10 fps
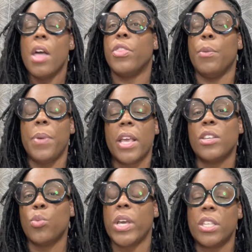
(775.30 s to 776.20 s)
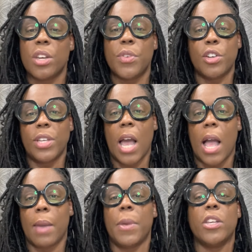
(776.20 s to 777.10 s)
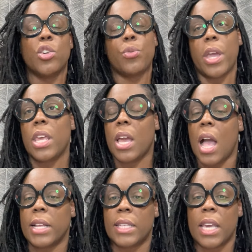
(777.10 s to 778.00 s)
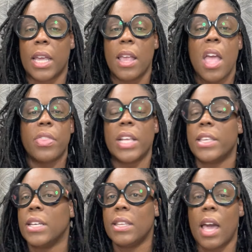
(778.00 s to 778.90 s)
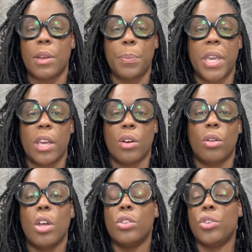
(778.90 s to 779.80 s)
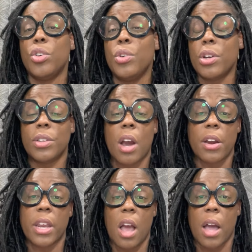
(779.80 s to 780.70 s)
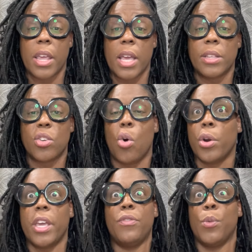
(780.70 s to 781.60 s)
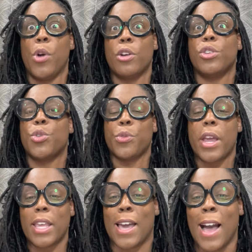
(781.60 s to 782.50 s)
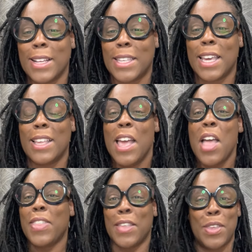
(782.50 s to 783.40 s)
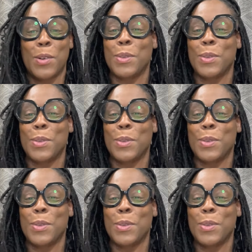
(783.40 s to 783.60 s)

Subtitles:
The biggest waste of your time is creating content that does not appeal to your target audience, or even worse, creating content that they'll